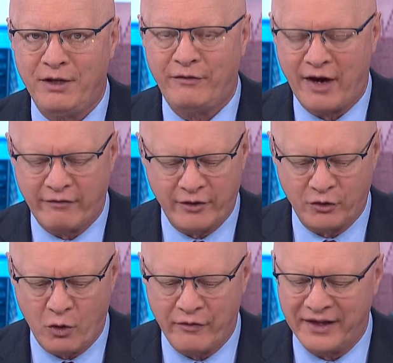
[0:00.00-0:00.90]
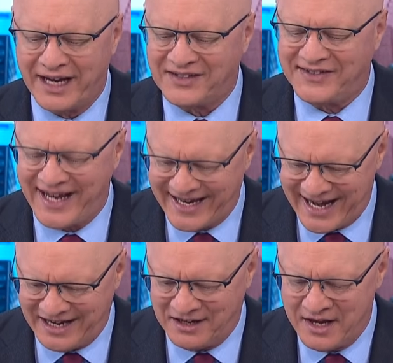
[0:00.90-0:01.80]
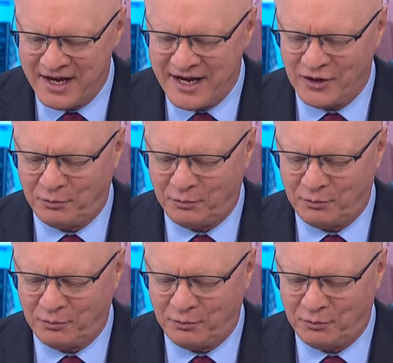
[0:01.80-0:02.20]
S&P 500 over the next decade